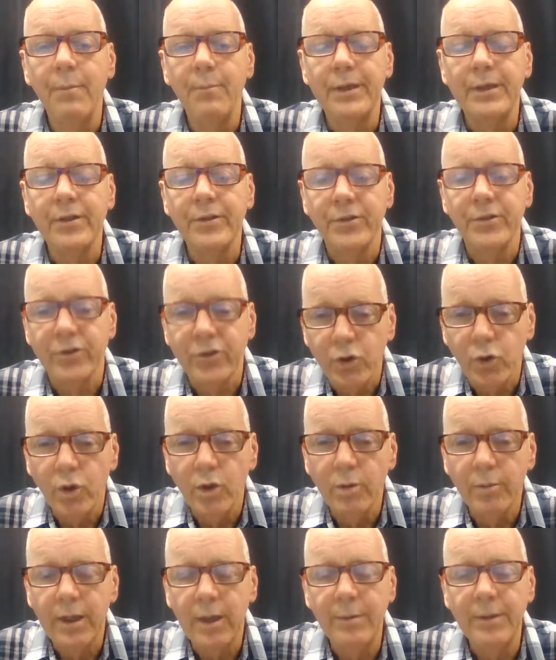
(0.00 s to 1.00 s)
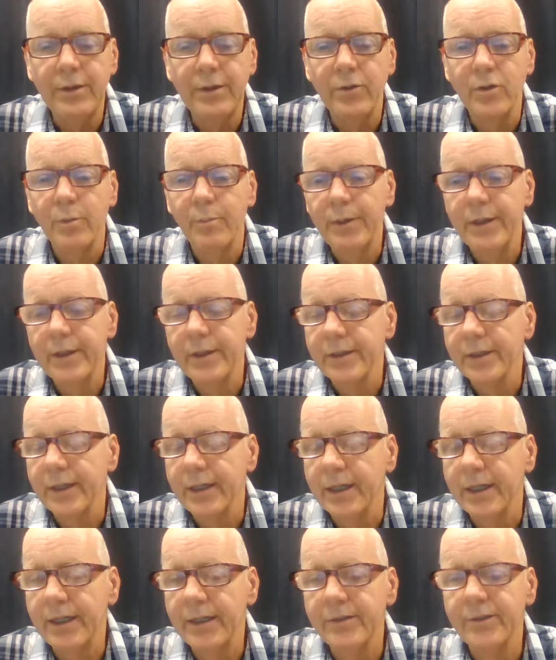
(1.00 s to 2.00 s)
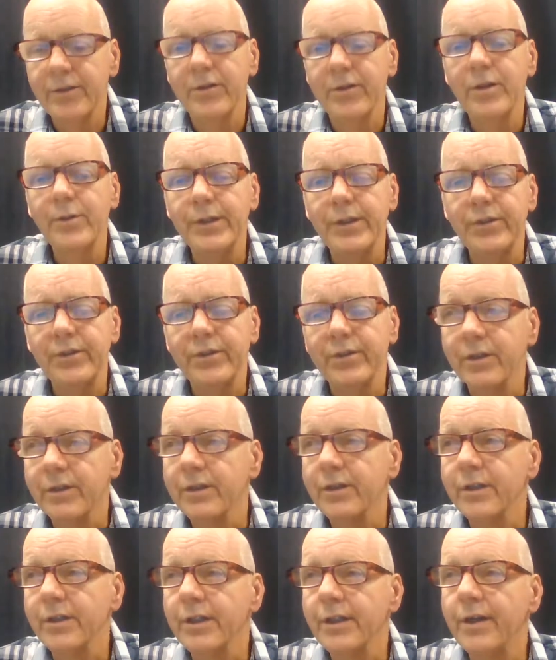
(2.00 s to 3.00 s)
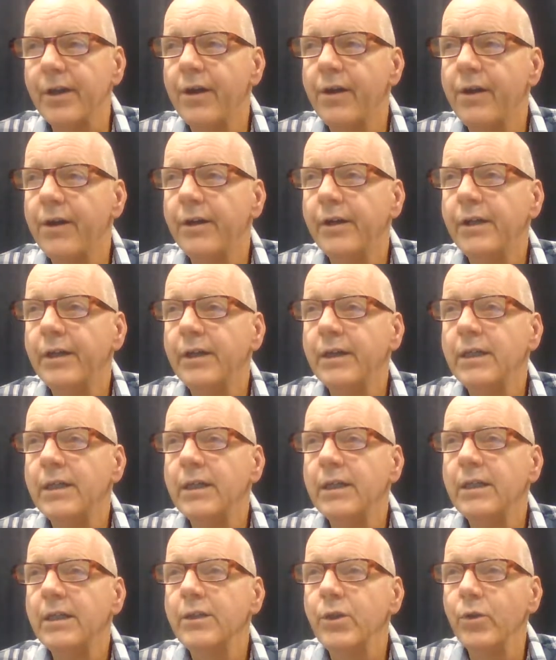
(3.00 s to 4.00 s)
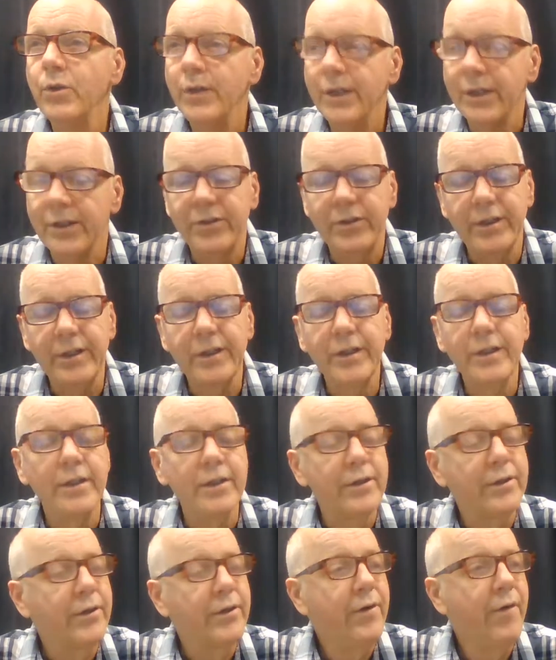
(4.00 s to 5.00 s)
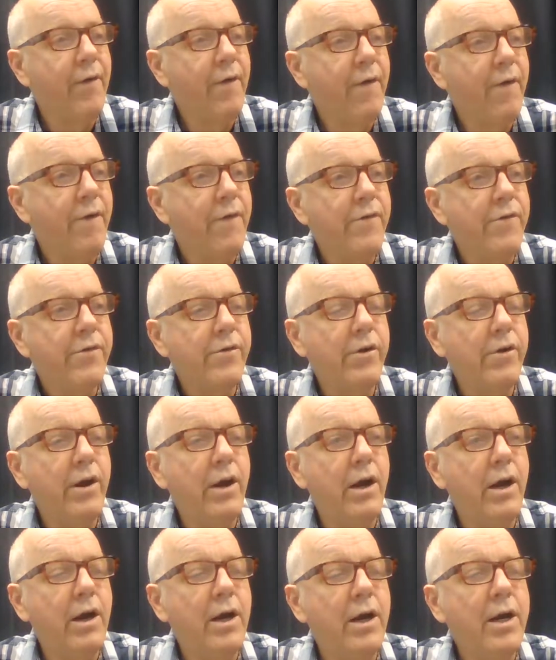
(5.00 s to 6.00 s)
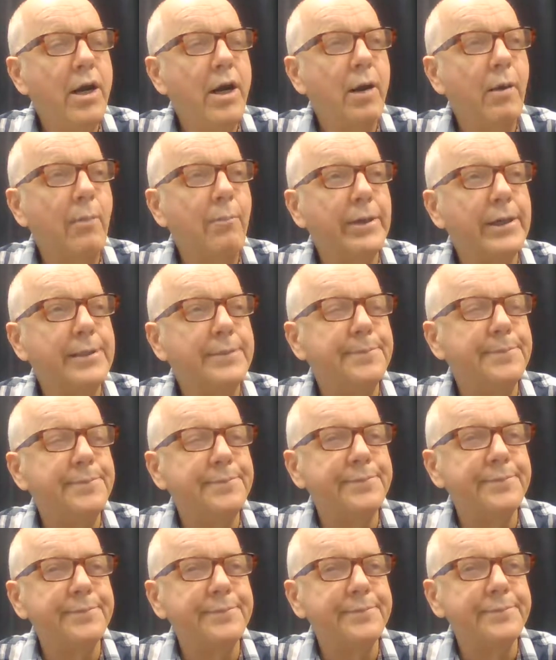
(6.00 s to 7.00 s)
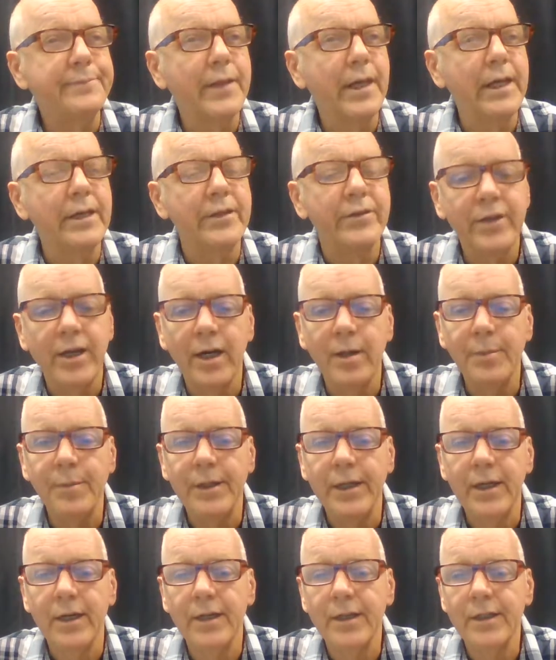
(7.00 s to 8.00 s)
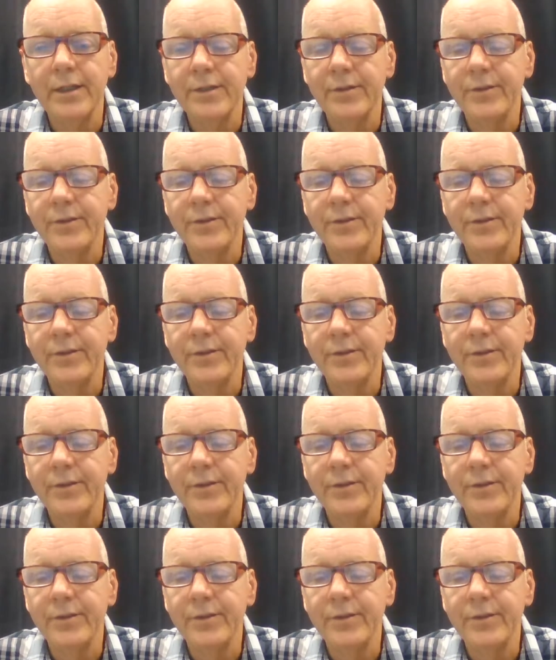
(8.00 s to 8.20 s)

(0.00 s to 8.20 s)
But there's a storm coming to America, guys. It's already started to an extent, but it's coming, guys.